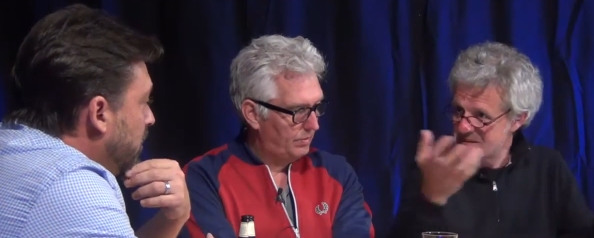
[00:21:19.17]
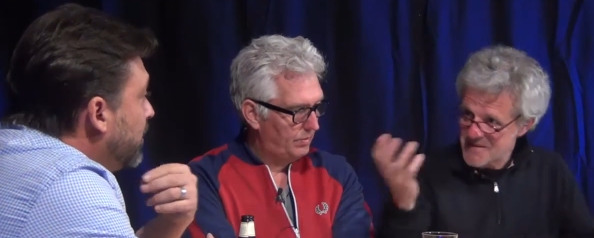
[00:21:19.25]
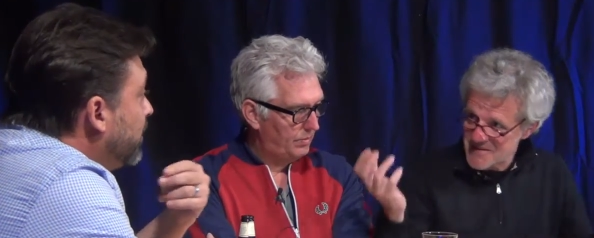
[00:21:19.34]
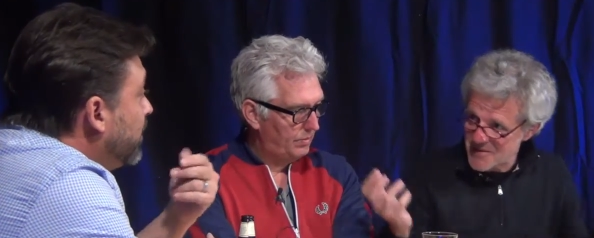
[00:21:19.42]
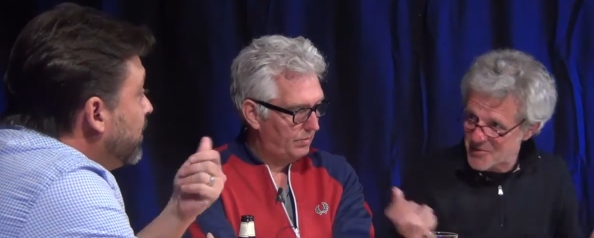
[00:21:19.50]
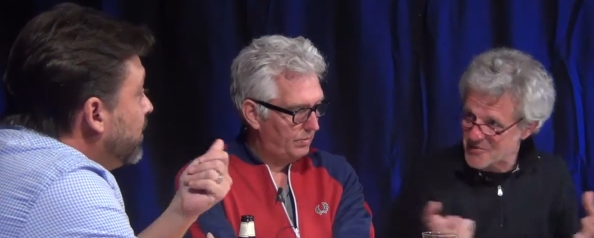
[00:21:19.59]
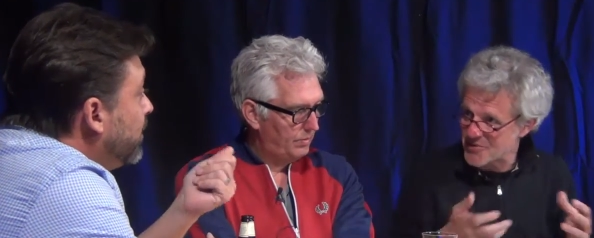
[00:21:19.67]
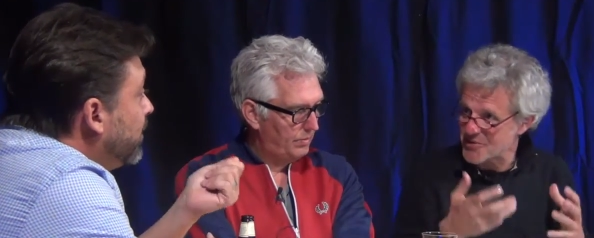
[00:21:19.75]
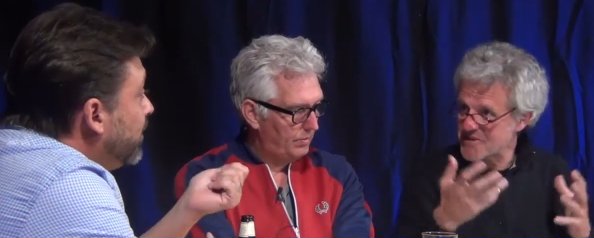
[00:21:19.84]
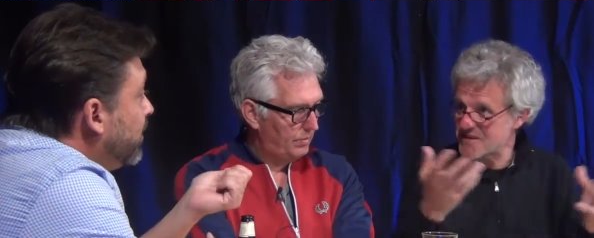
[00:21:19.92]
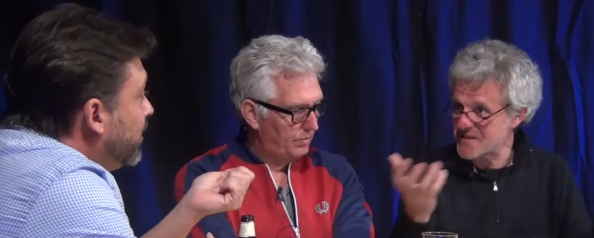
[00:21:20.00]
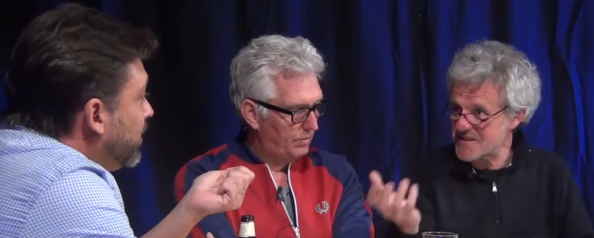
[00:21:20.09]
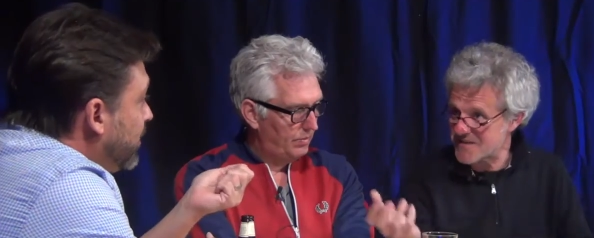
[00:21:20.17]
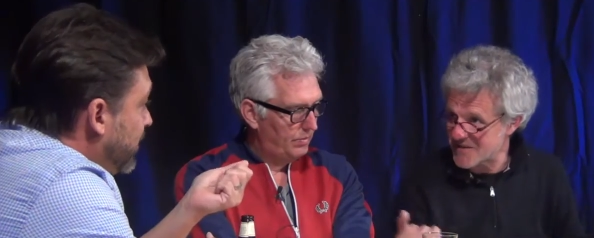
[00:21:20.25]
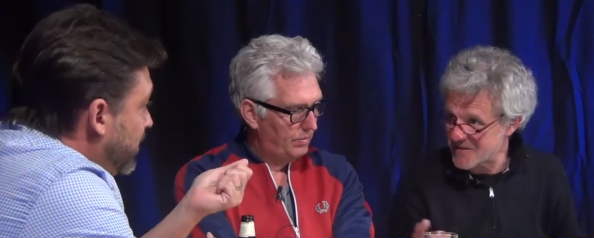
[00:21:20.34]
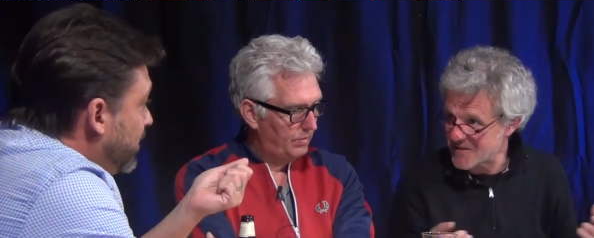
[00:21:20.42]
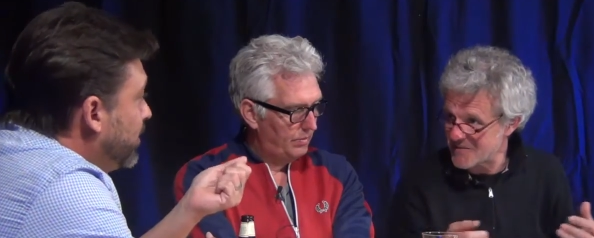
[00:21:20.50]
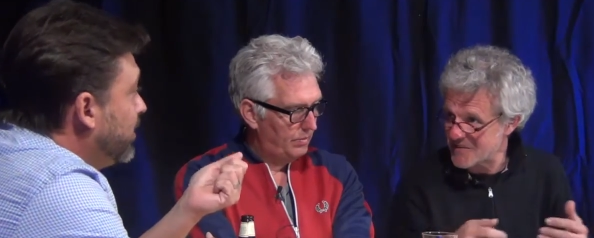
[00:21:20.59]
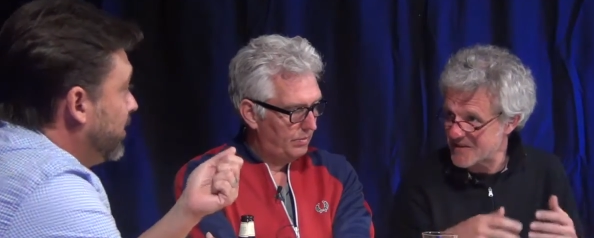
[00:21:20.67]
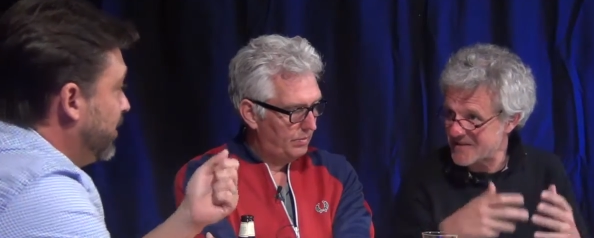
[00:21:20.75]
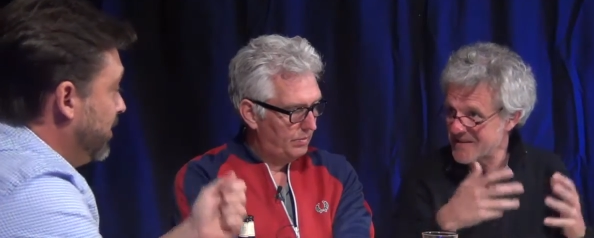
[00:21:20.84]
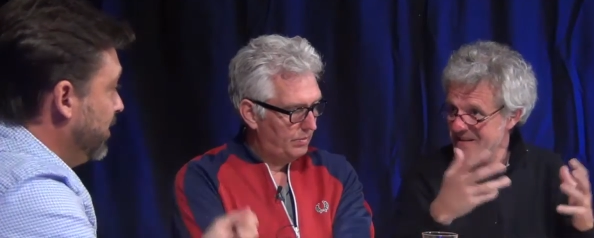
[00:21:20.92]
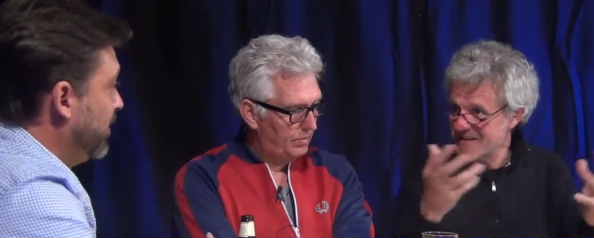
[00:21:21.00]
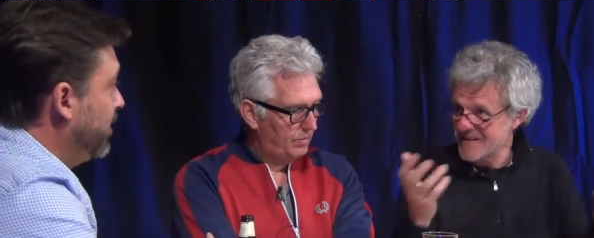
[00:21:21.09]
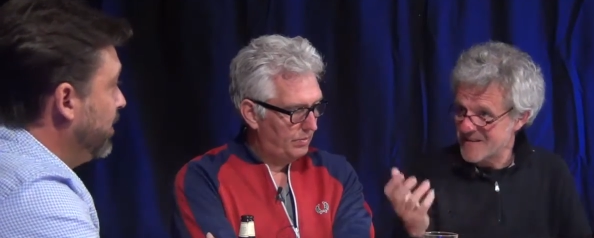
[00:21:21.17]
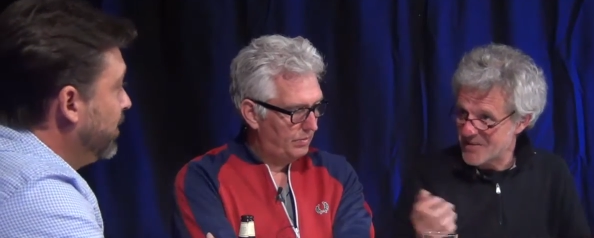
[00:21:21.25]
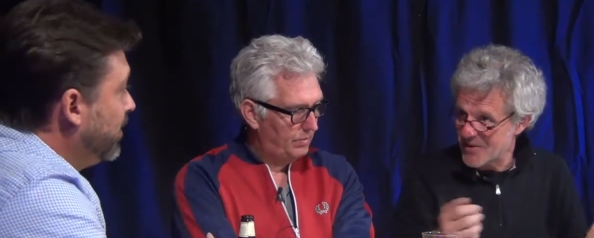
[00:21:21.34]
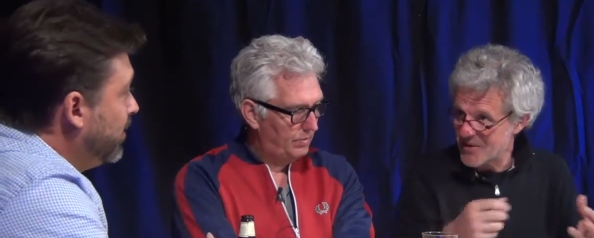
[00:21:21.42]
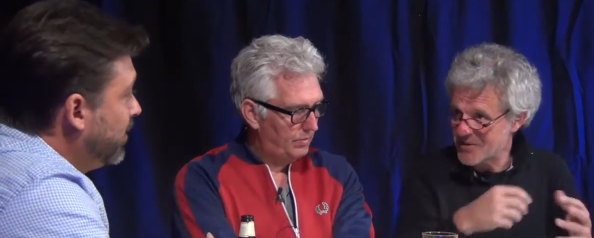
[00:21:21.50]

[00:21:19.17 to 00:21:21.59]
Speaker 1: social system and you know,